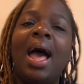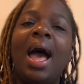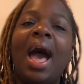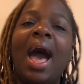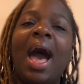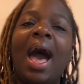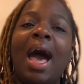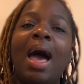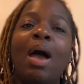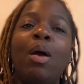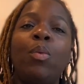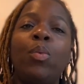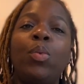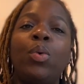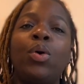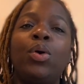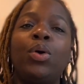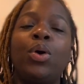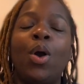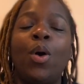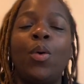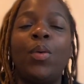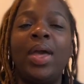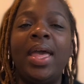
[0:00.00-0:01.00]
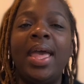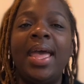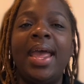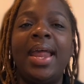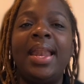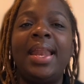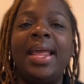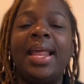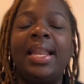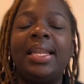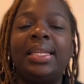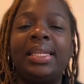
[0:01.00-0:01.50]
I will go
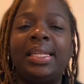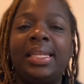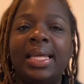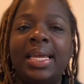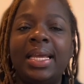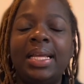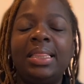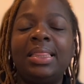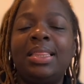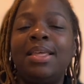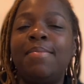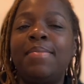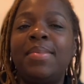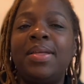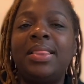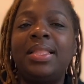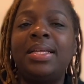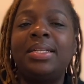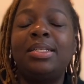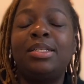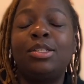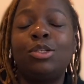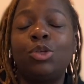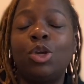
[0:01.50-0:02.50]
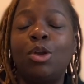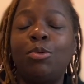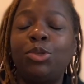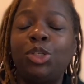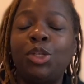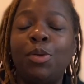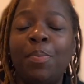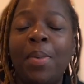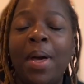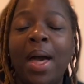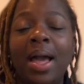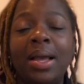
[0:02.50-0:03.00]
ahead and link them in the
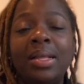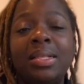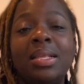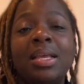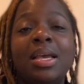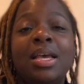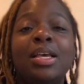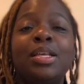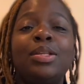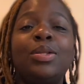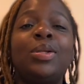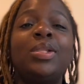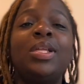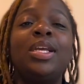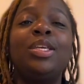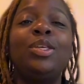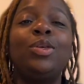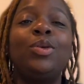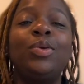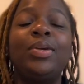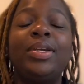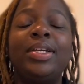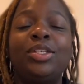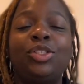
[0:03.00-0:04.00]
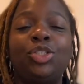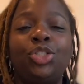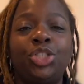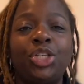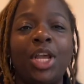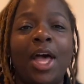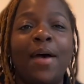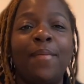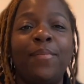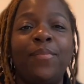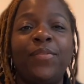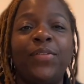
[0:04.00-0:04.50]
description box so that you can
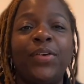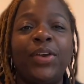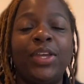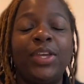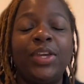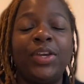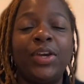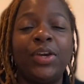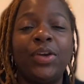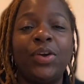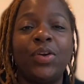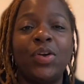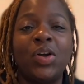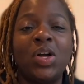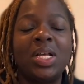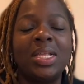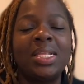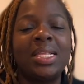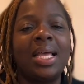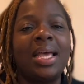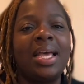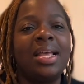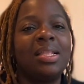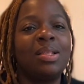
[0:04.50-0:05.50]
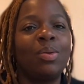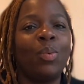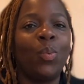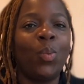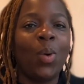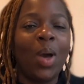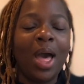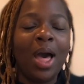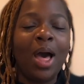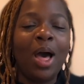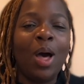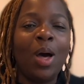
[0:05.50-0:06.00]
shop for your girls as
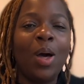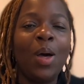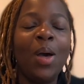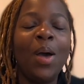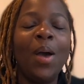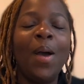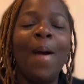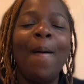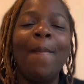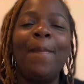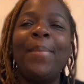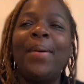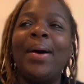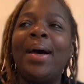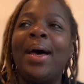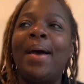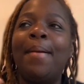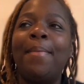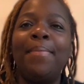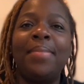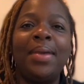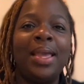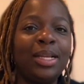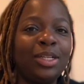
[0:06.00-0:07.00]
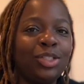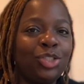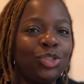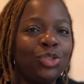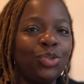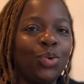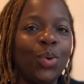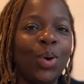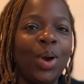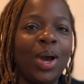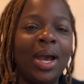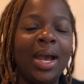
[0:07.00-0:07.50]
well. But make
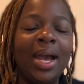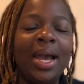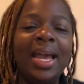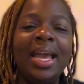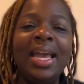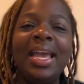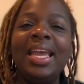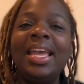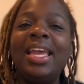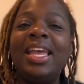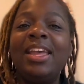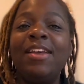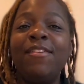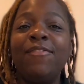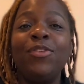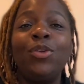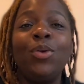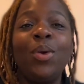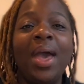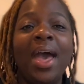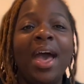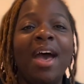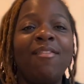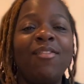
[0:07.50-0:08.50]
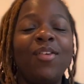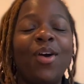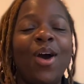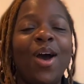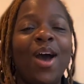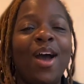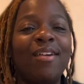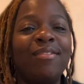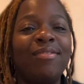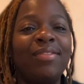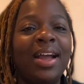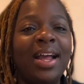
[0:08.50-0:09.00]
sure if you haven't
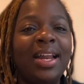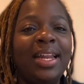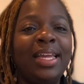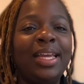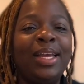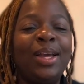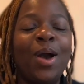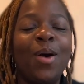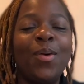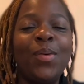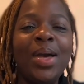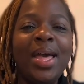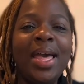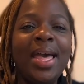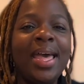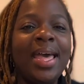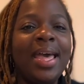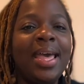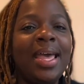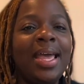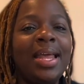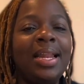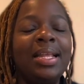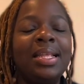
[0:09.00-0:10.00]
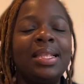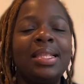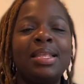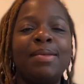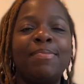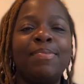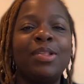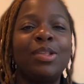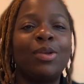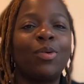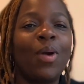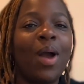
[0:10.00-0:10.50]
already, go ahead,
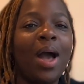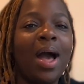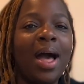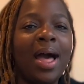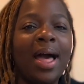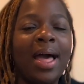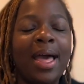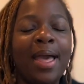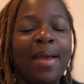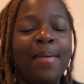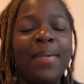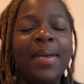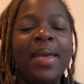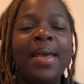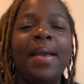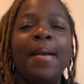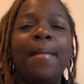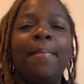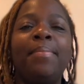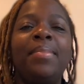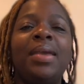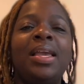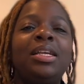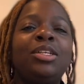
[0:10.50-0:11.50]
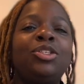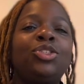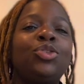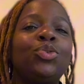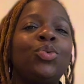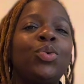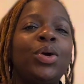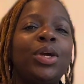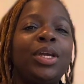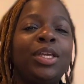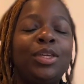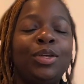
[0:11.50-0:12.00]
subscribe. Make
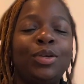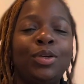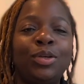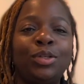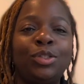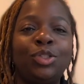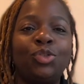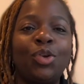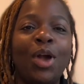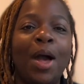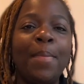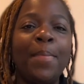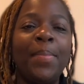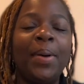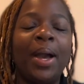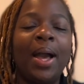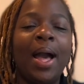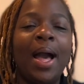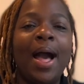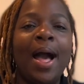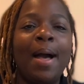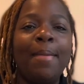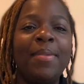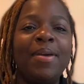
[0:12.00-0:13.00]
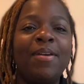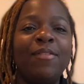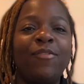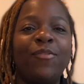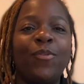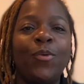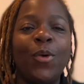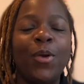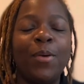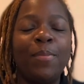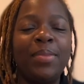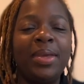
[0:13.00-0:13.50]
sure you drop a comment
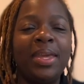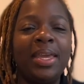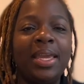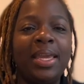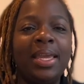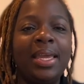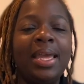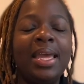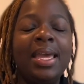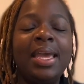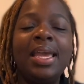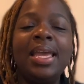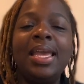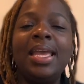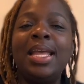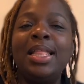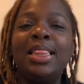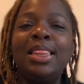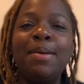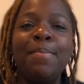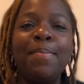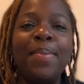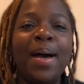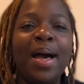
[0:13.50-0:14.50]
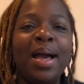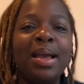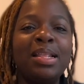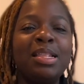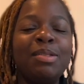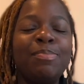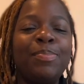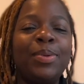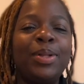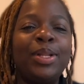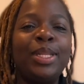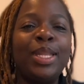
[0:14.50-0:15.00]
for me in the
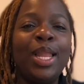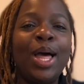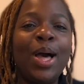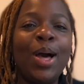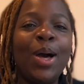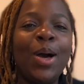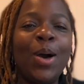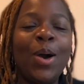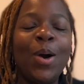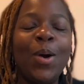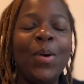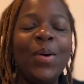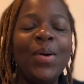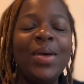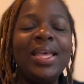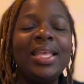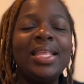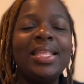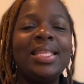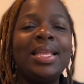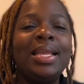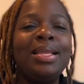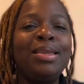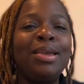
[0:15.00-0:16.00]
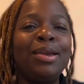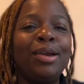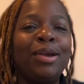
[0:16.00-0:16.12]
box below send your